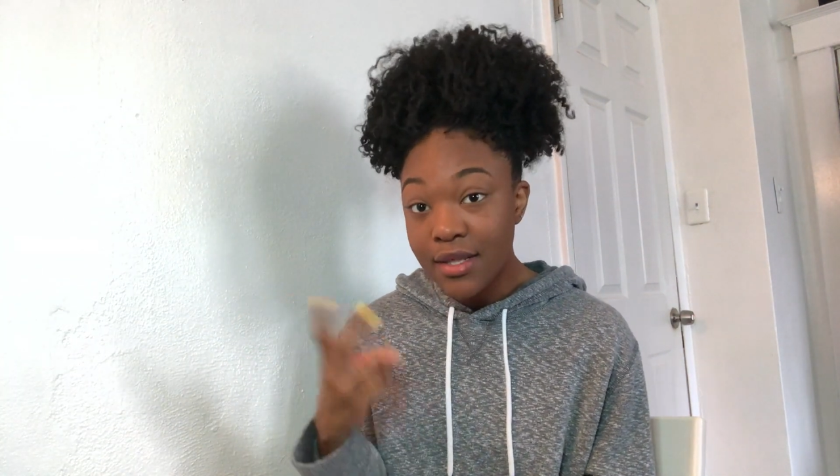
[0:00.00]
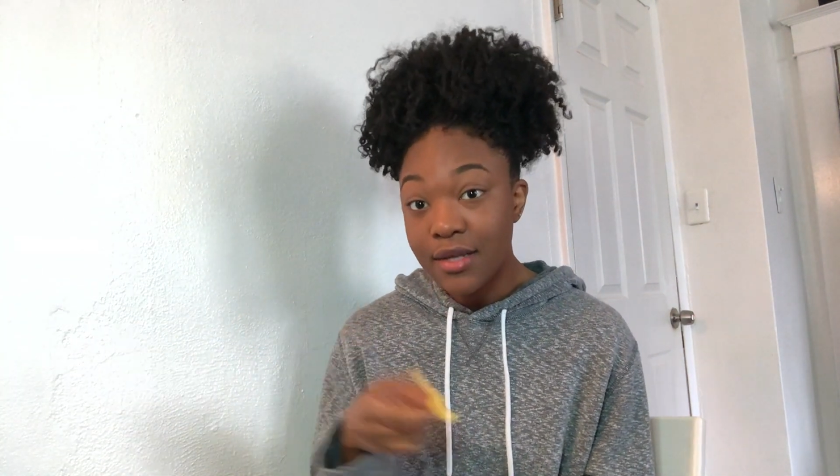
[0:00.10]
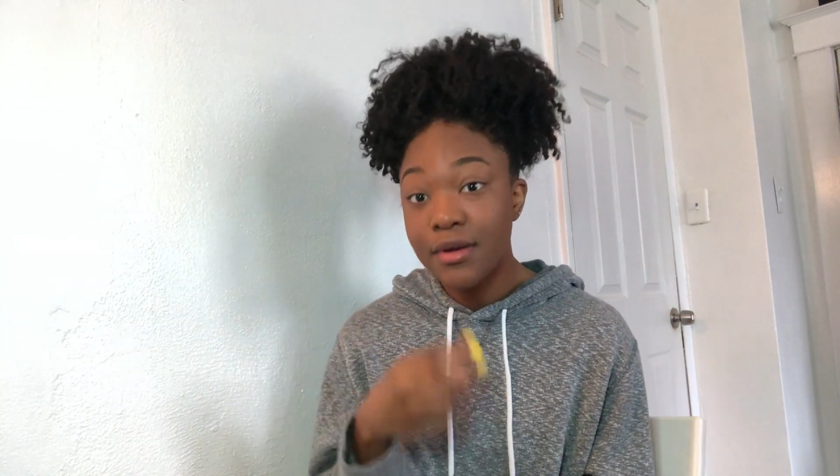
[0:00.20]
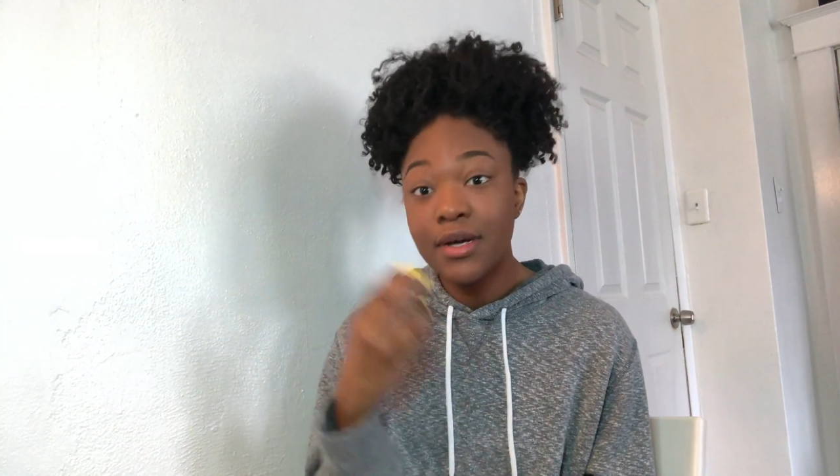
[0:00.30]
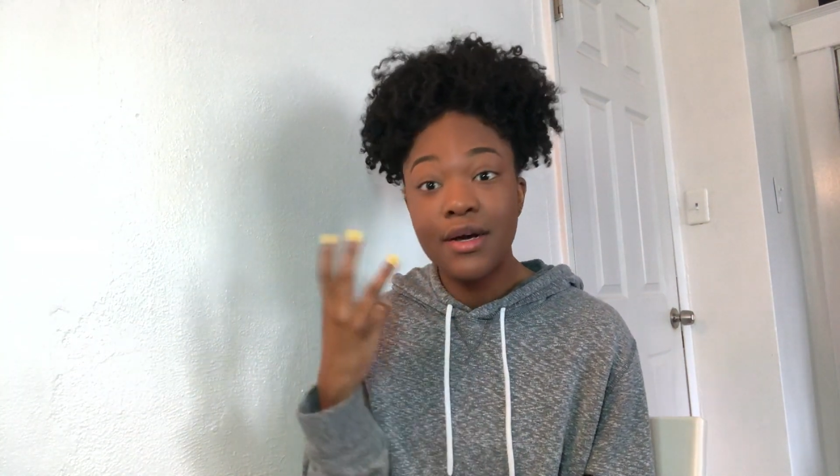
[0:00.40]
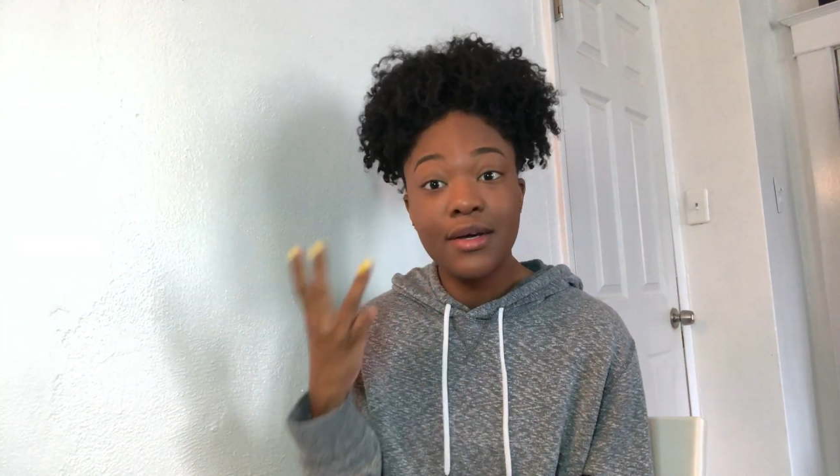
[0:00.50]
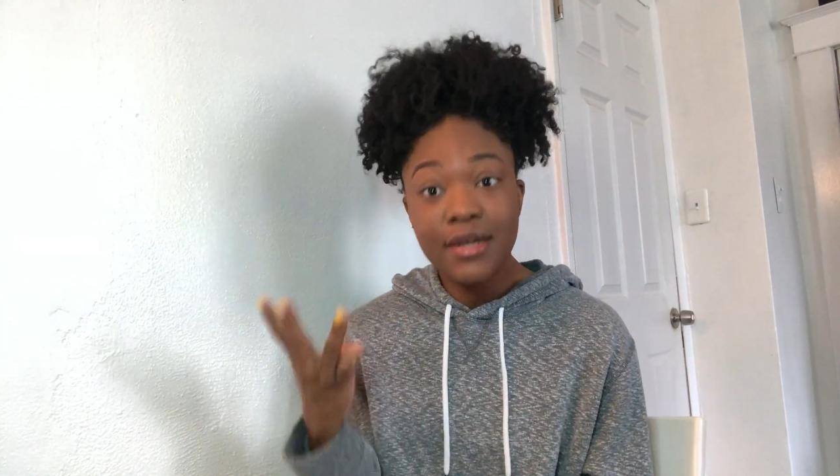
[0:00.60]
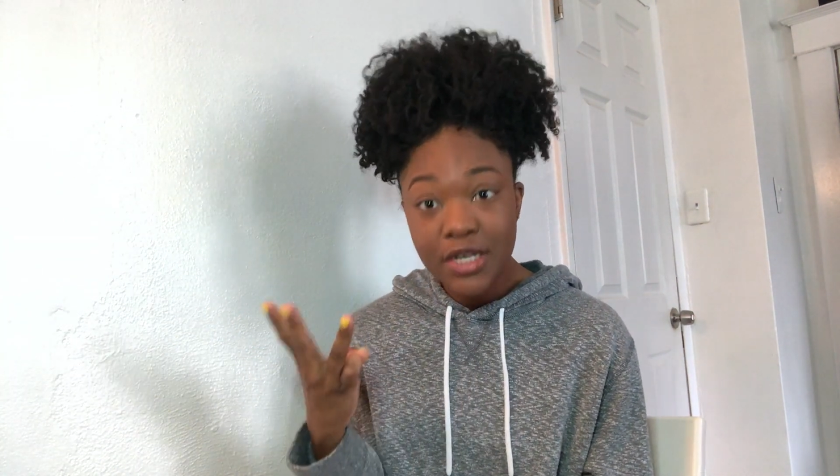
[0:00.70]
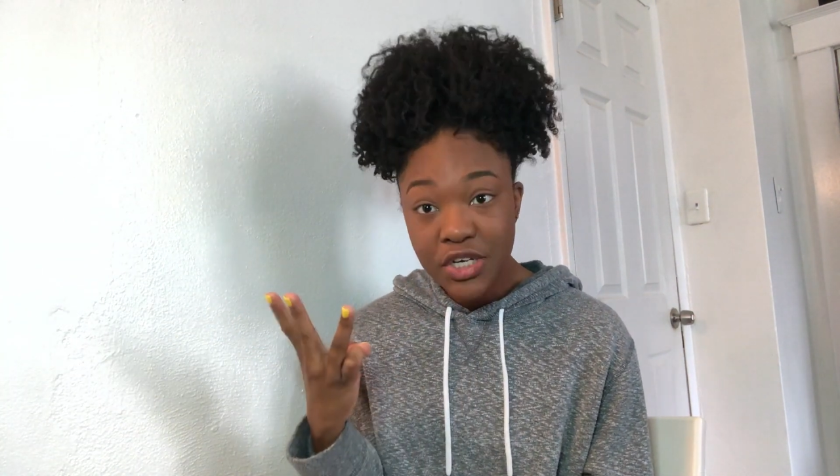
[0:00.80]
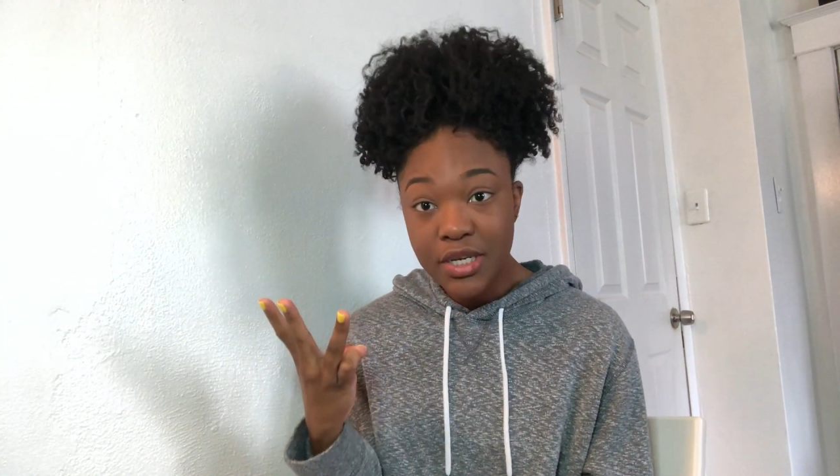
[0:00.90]
it,
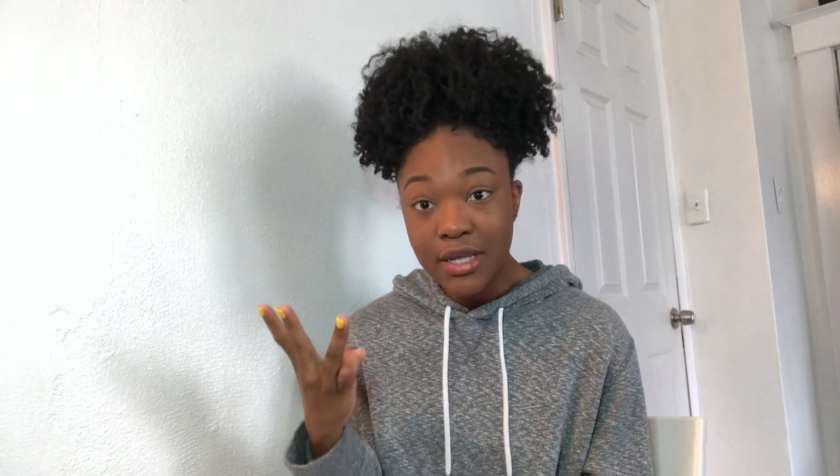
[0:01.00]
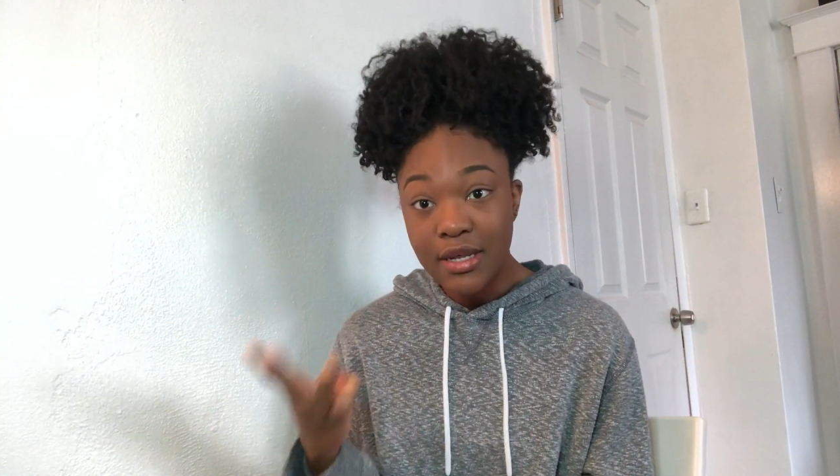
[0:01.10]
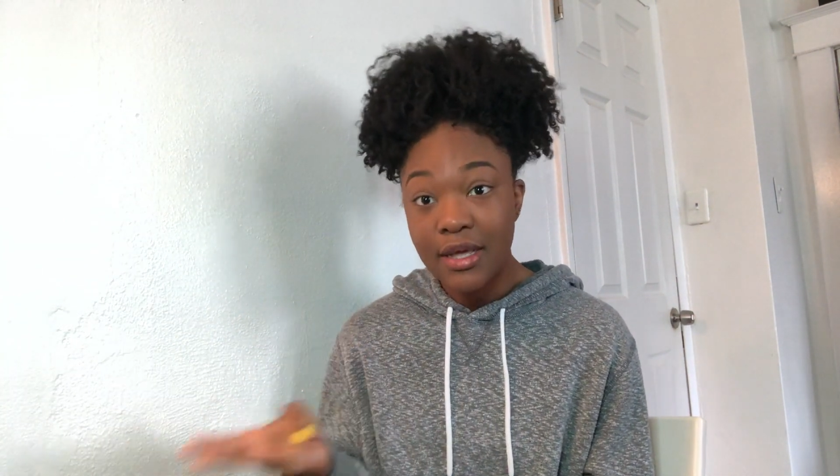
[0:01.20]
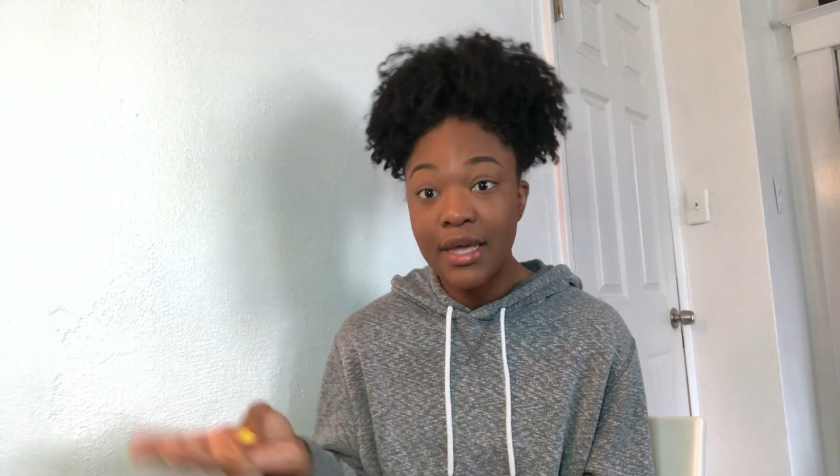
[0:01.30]
condition it,